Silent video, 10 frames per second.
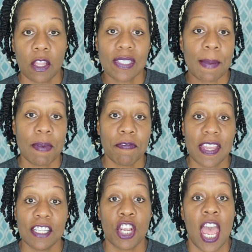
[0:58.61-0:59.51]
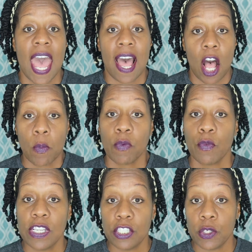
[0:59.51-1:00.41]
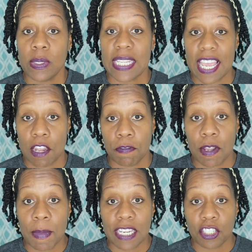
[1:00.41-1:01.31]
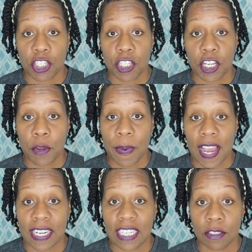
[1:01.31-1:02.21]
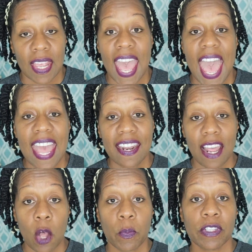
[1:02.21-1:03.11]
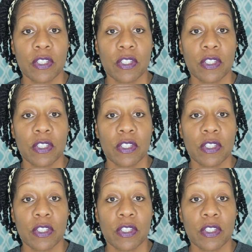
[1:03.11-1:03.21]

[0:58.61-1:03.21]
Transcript: Those type of fish help reduce inflammation in your body and help